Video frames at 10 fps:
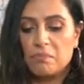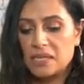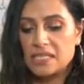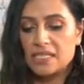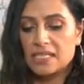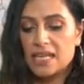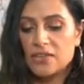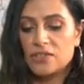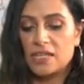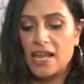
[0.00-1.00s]
business
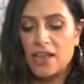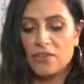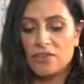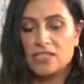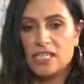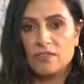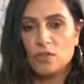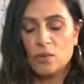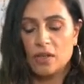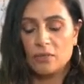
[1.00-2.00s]
skills, and health and
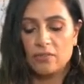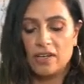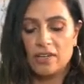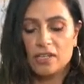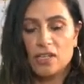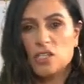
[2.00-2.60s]
safety welfare.